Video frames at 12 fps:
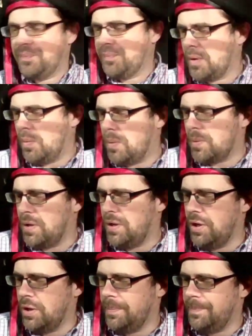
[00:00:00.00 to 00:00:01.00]
what we're going
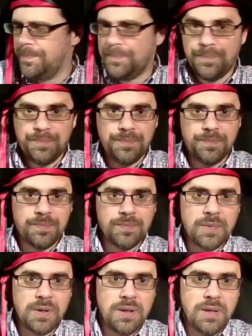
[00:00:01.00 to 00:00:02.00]
to do
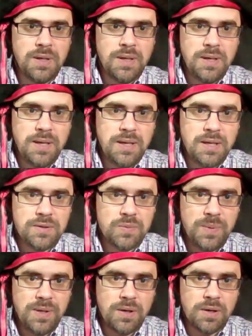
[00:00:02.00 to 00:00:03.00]
is we are